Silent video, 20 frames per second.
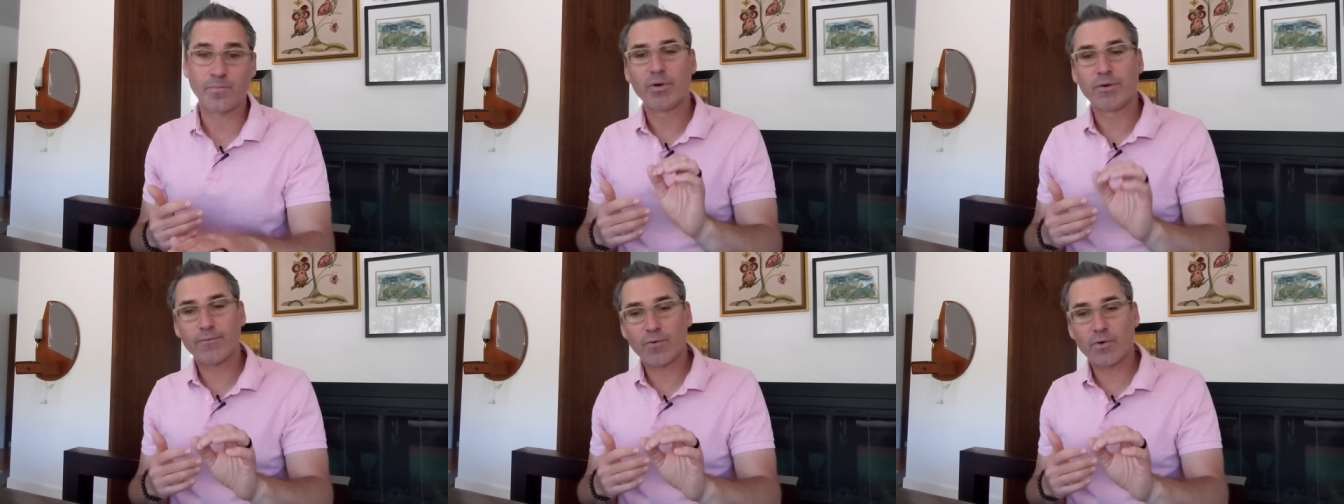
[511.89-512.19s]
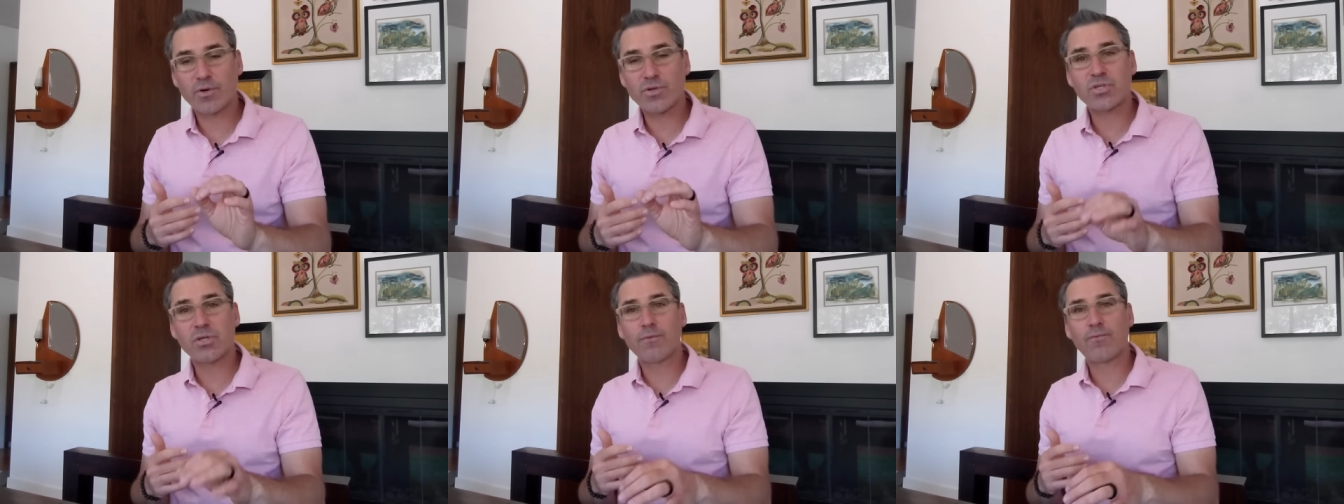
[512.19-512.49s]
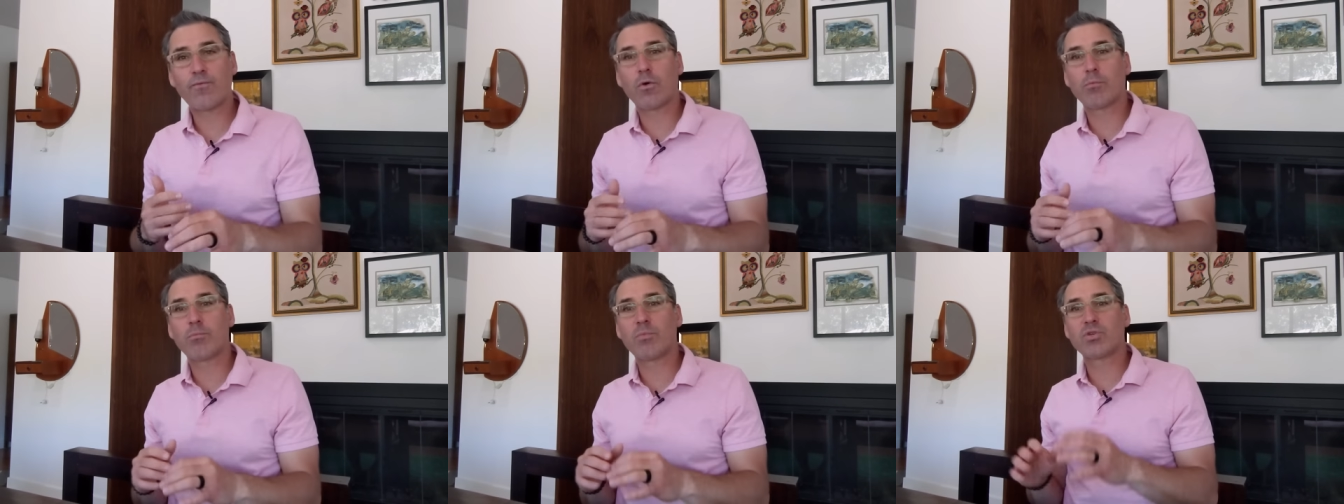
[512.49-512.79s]
But first and
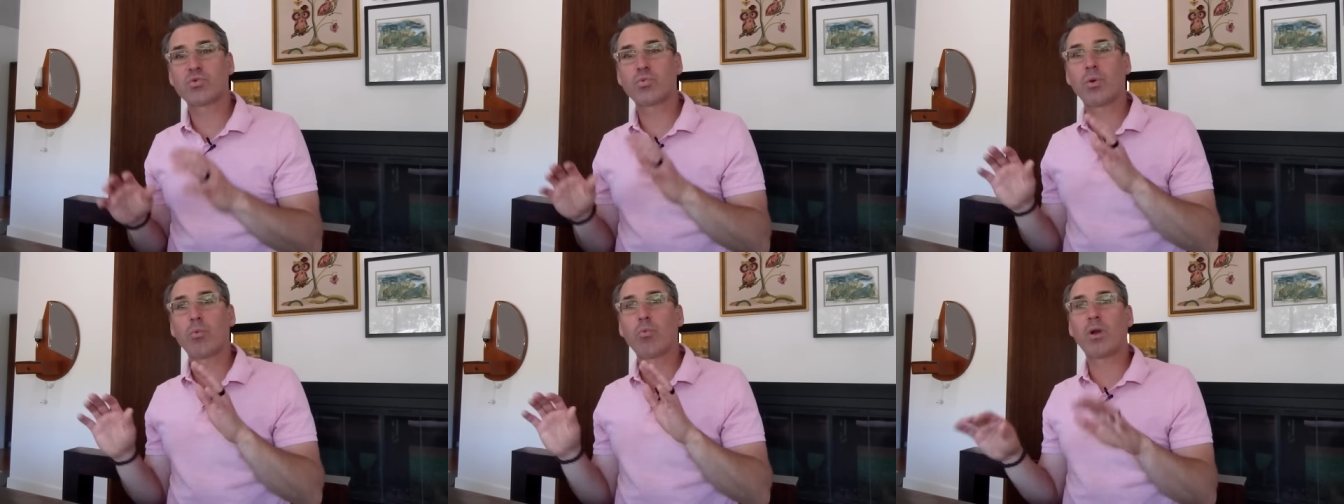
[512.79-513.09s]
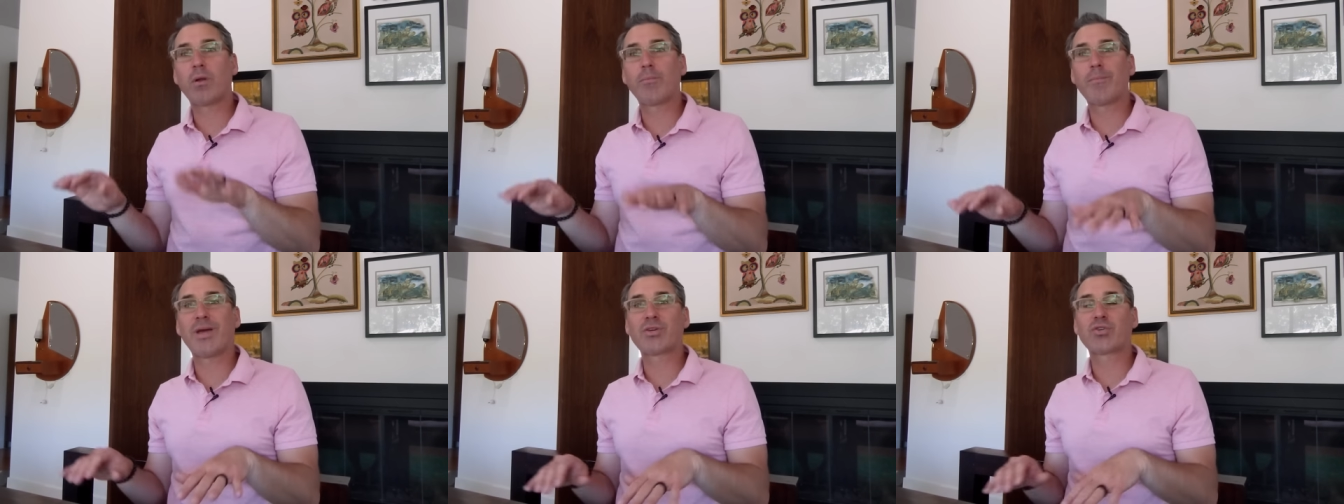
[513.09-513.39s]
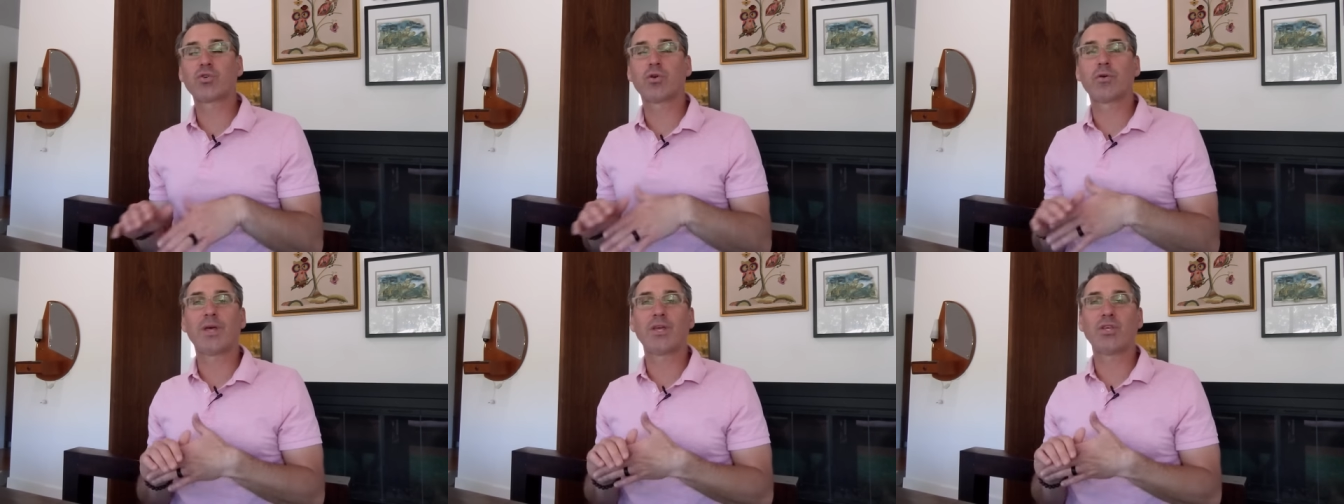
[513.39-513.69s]
foremost, we wanna make
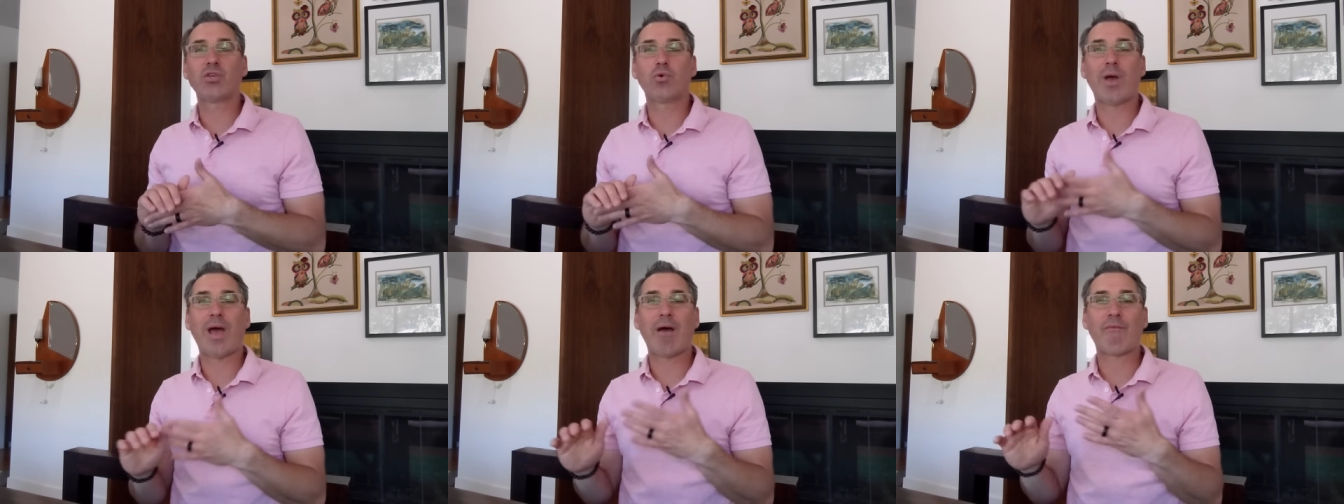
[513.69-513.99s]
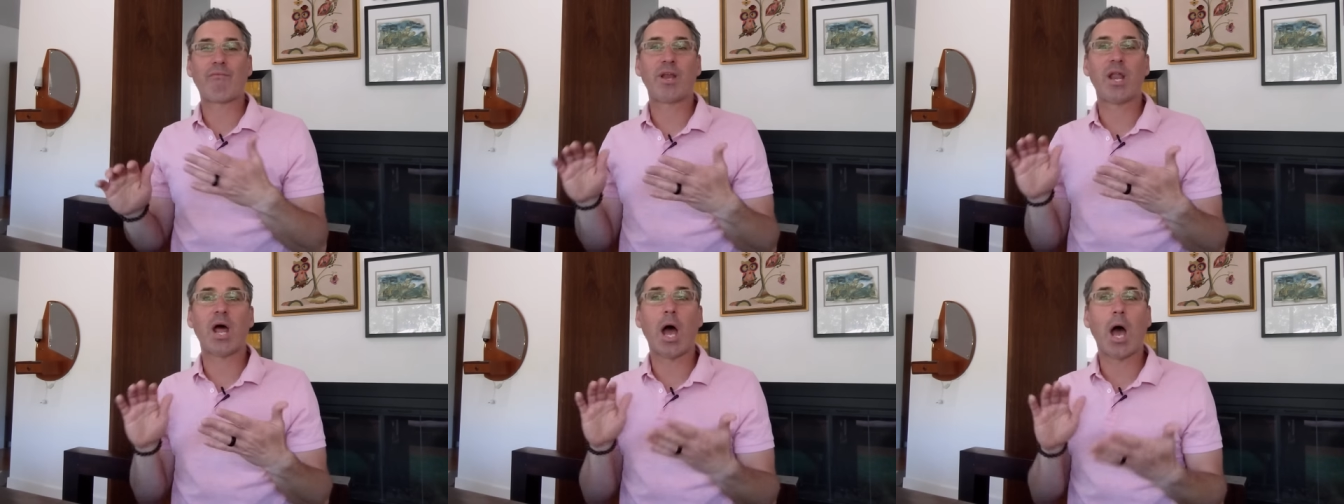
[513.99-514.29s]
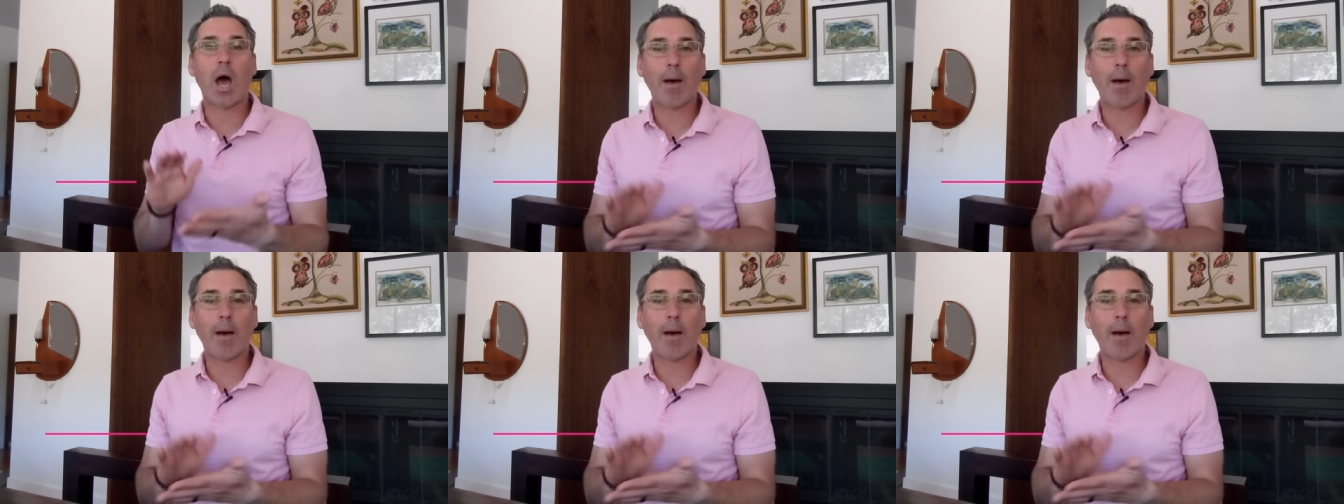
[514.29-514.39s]
sure that you have an